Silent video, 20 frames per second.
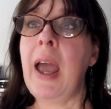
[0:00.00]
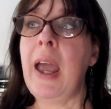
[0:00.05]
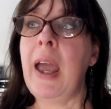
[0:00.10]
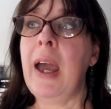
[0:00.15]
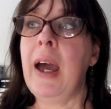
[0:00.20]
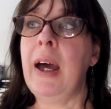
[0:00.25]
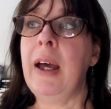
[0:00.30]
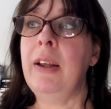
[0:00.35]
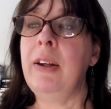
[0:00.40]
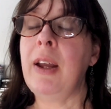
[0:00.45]

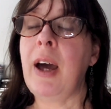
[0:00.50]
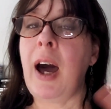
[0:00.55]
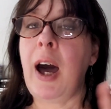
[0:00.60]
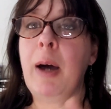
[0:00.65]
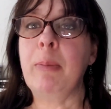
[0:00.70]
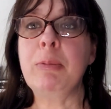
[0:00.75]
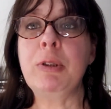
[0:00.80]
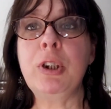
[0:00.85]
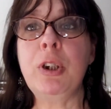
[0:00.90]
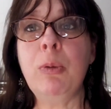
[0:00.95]
And
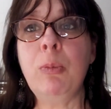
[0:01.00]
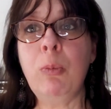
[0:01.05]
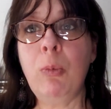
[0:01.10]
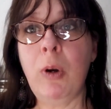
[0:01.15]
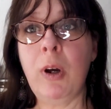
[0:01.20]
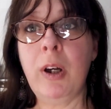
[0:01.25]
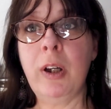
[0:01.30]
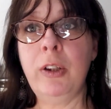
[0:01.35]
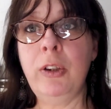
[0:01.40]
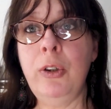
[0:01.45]
option
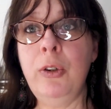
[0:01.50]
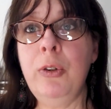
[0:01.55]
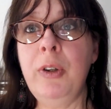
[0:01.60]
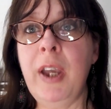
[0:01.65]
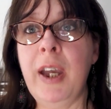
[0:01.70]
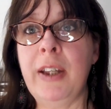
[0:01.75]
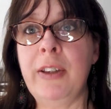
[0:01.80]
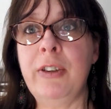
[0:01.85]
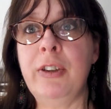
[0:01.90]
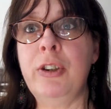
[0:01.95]
one, you
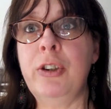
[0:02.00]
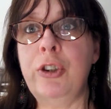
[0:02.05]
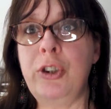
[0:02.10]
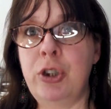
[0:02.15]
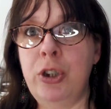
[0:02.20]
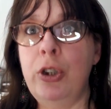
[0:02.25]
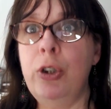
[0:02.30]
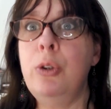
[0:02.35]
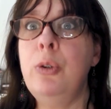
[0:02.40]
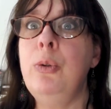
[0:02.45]
get to
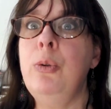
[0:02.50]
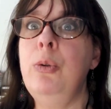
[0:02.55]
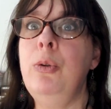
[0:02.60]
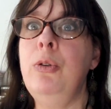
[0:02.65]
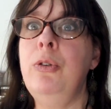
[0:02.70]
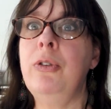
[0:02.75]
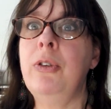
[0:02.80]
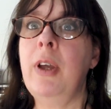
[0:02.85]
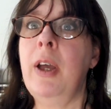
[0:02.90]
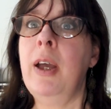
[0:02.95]

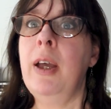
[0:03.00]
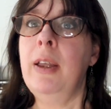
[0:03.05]
choose